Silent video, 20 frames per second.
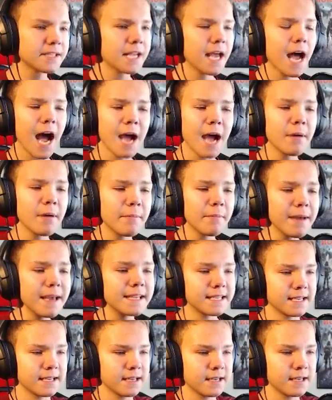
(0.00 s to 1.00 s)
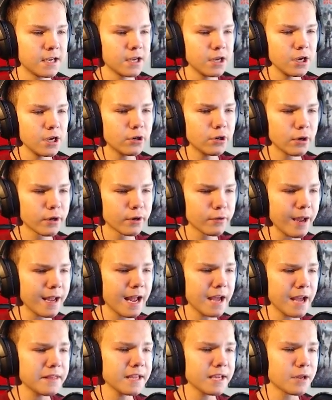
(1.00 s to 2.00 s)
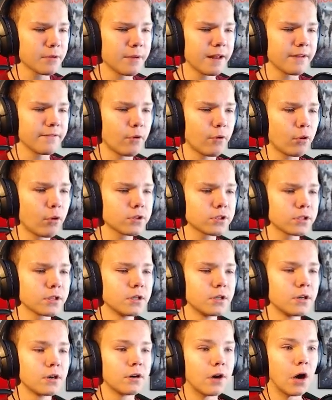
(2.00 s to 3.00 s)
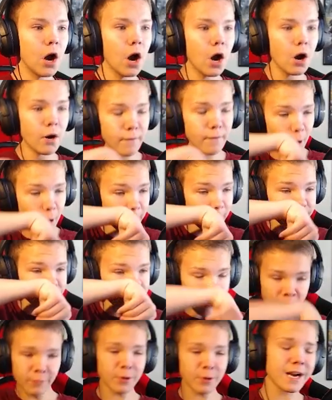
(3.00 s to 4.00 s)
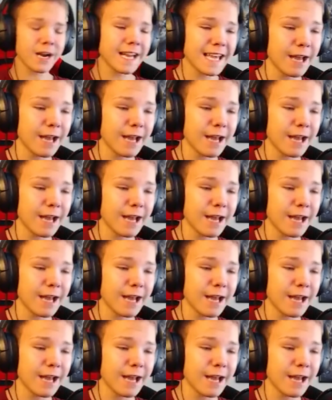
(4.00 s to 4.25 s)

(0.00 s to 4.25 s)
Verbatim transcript: I'm amazing. You're doing great. I think you're ready for horse horse. We're gonna get our